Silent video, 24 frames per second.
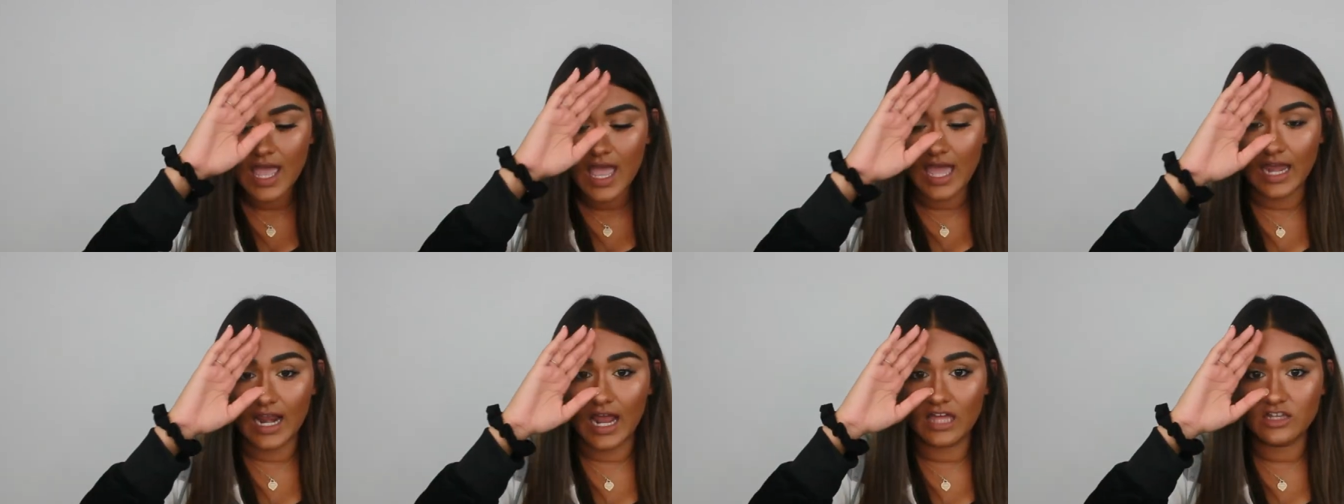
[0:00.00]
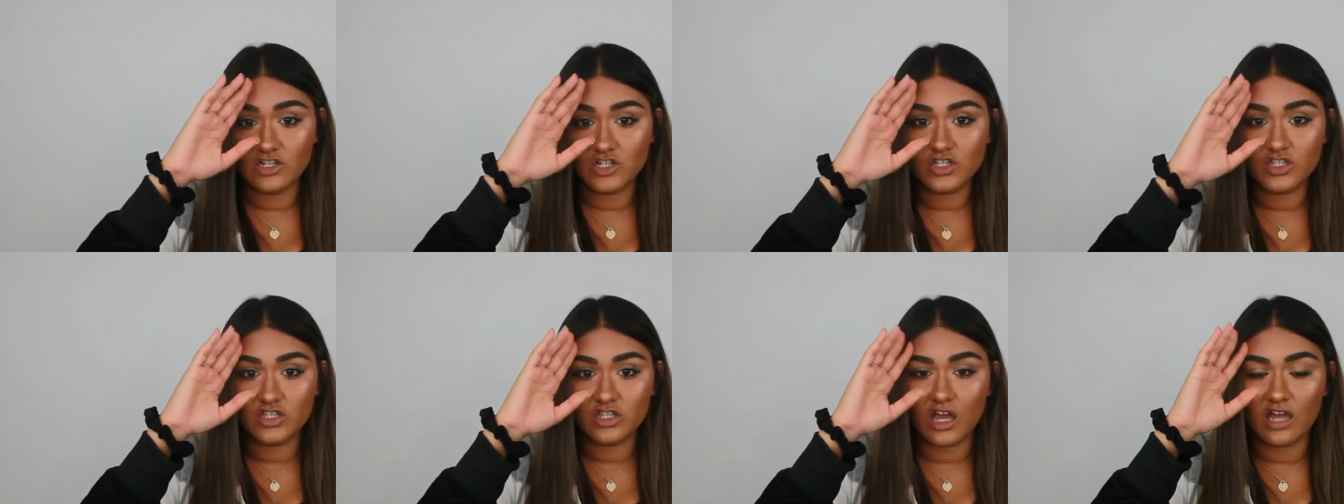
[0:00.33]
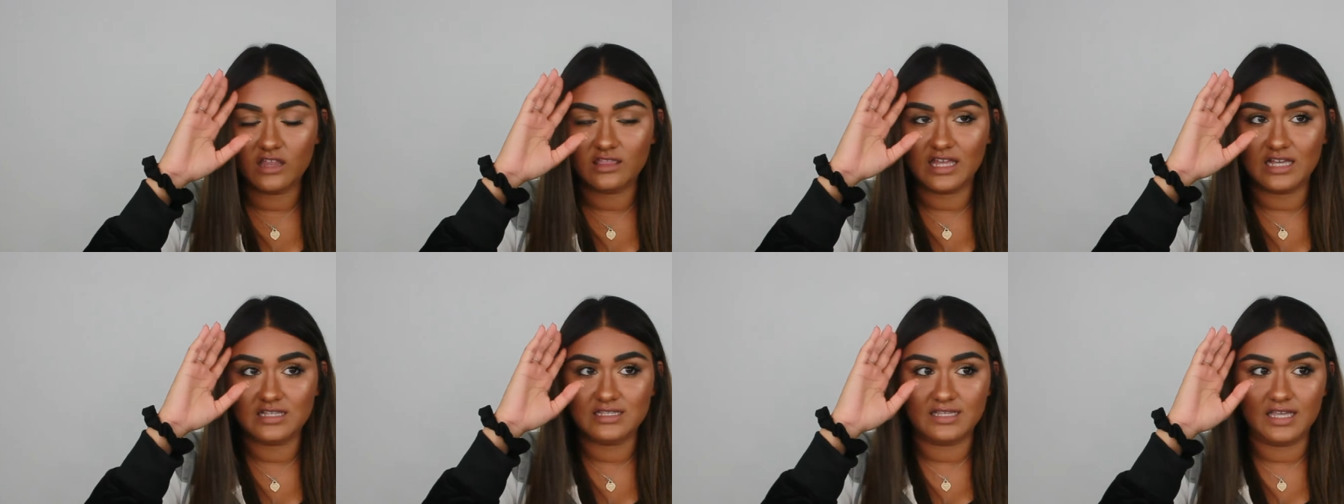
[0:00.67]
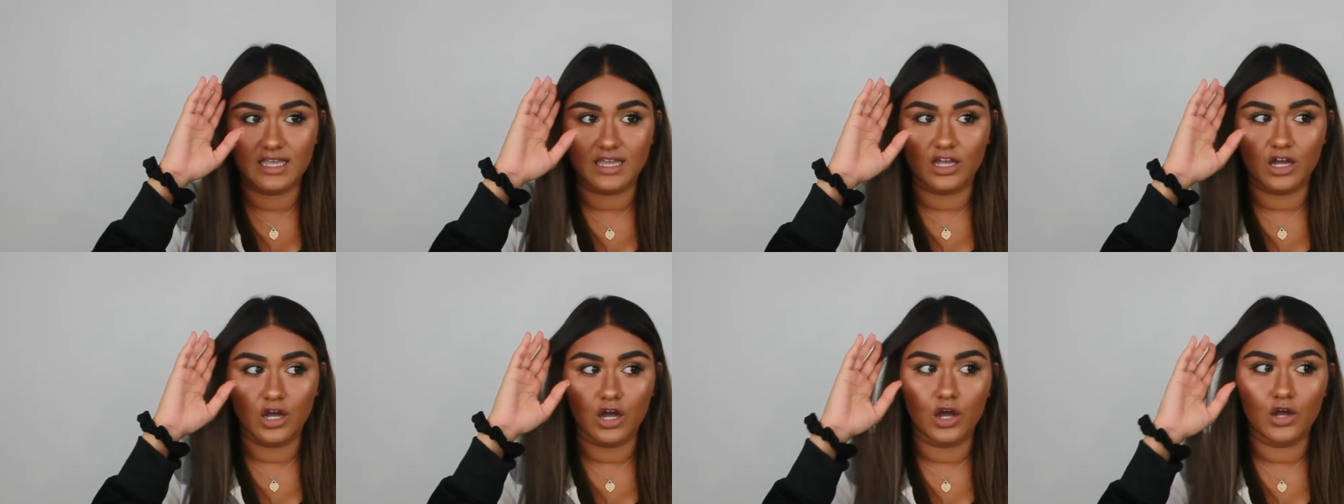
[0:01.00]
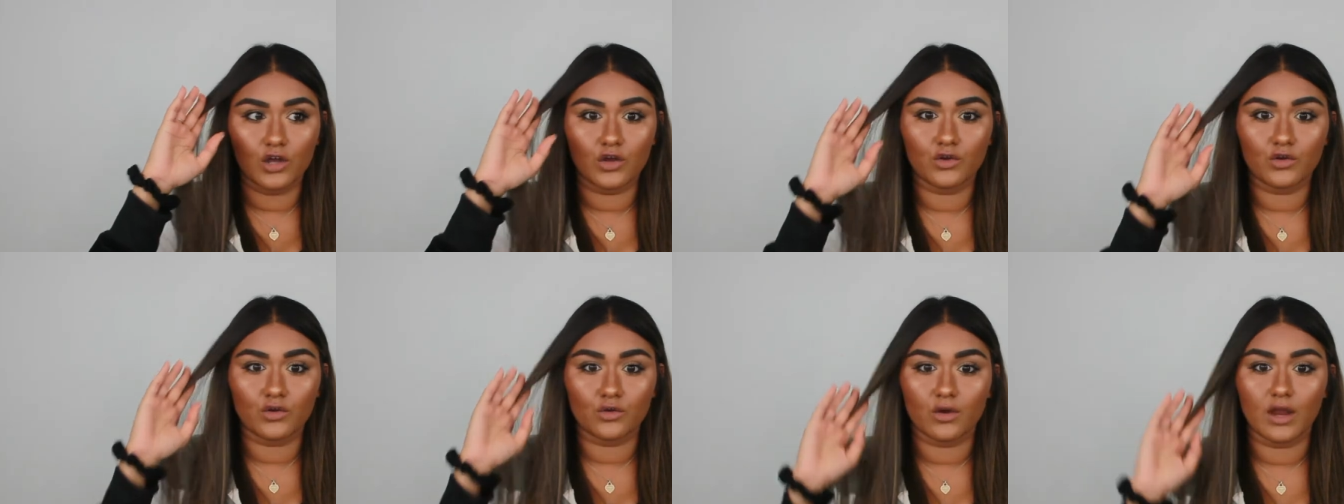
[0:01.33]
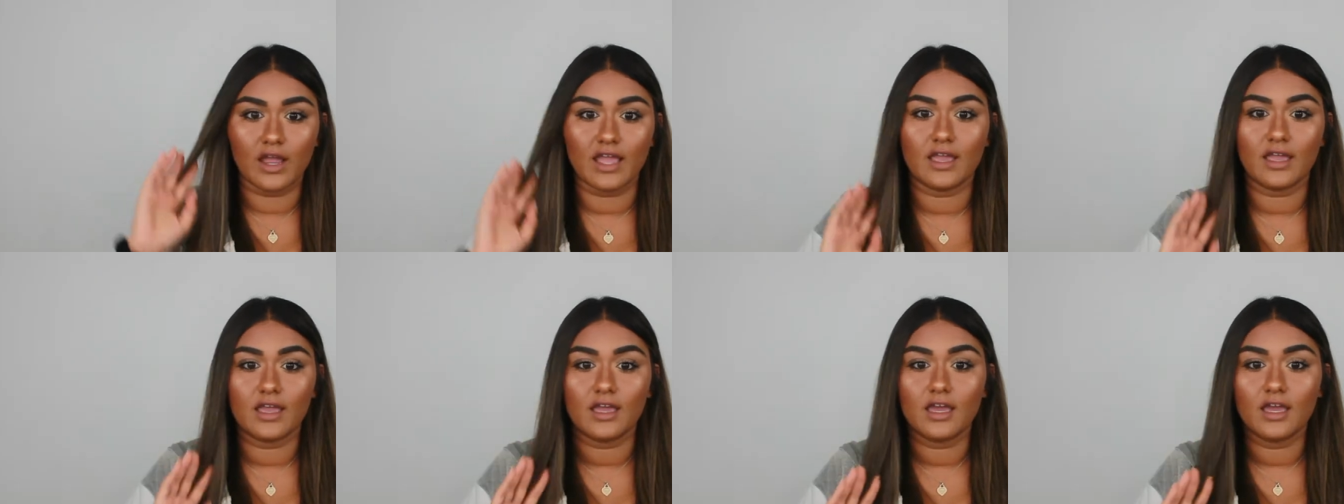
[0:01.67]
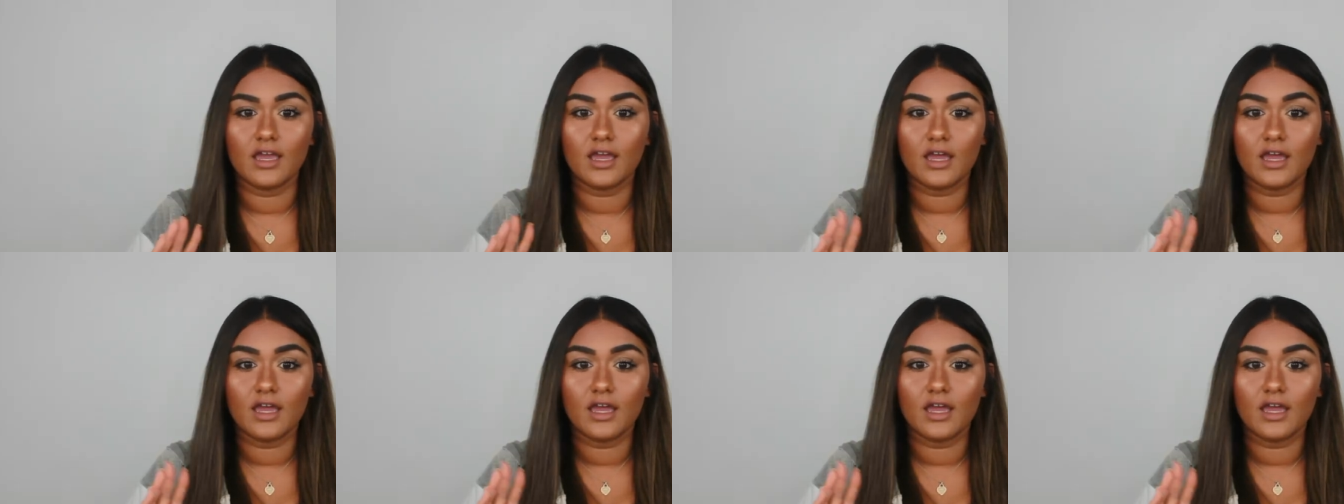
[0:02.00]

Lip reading: And I just thought that's like a great